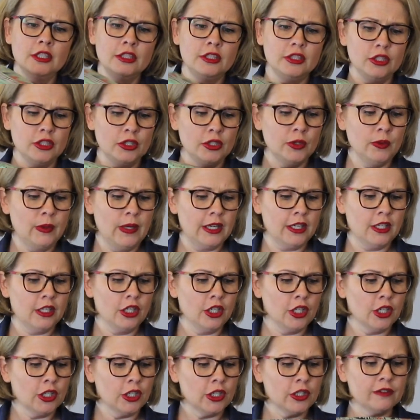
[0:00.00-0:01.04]
to do a
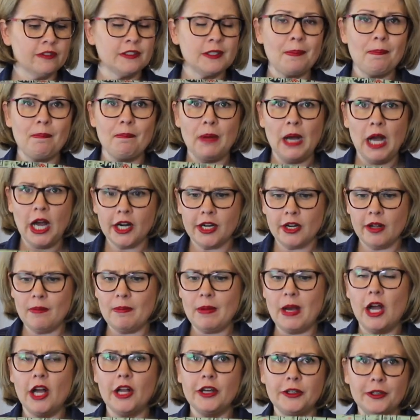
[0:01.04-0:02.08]
curved
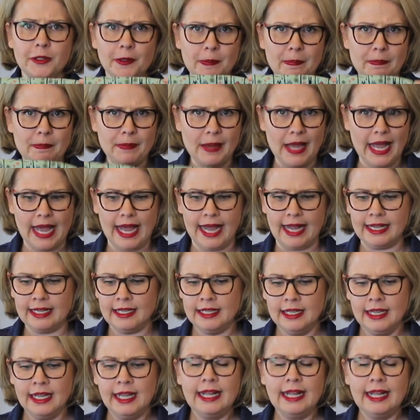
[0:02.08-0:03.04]
bottom on your bag.